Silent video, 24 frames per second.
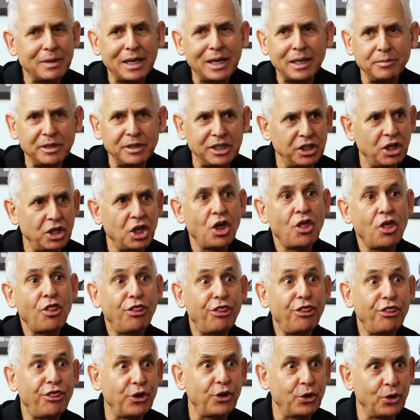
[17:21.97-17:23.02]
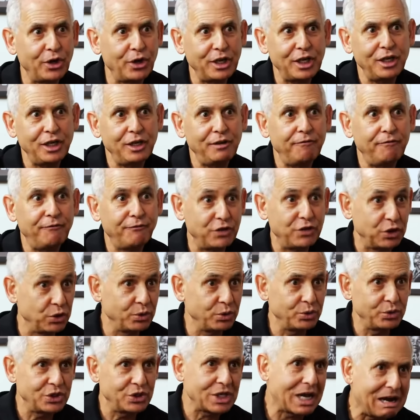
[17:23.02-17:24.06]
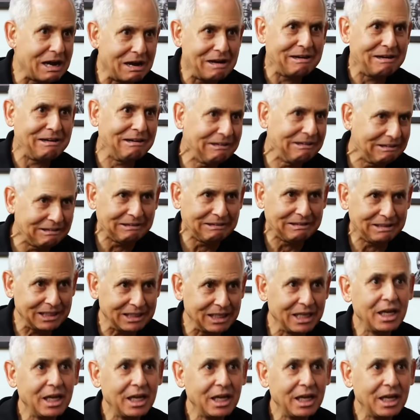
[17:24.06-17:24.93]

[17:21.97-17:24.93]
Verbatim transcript: maybe 30 foods I eat.